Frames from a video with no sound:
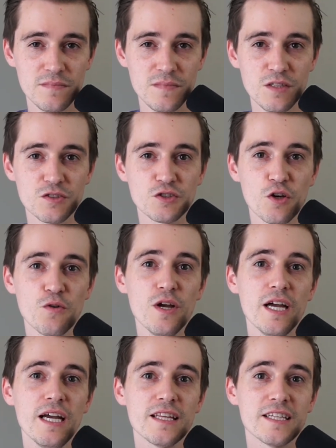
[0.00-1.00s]
So
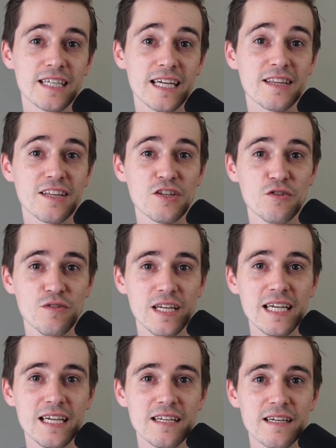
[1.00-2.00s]
the second thing that you
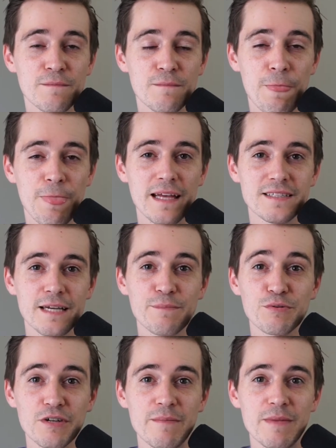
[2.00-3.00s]
need is a
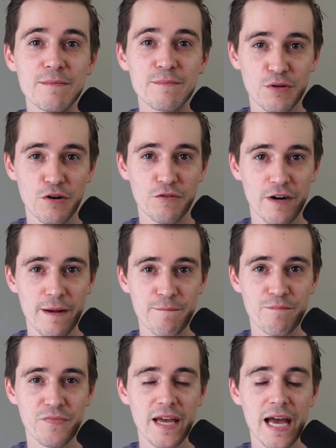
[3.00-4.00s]
premium
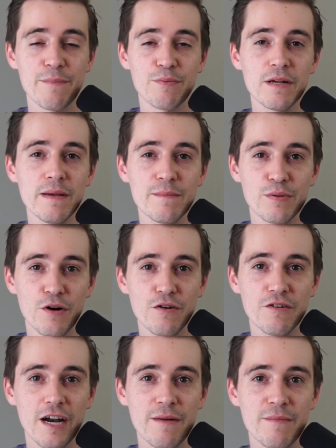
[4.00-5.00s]
program. A premium
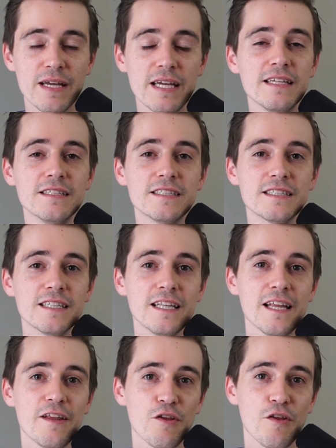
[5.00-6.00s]
program is
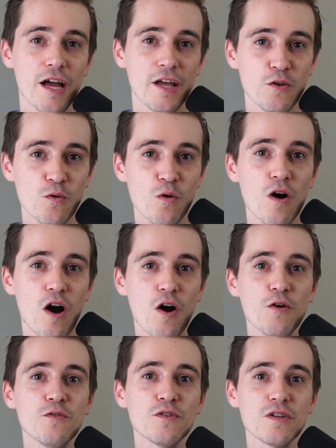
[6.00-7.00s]
your own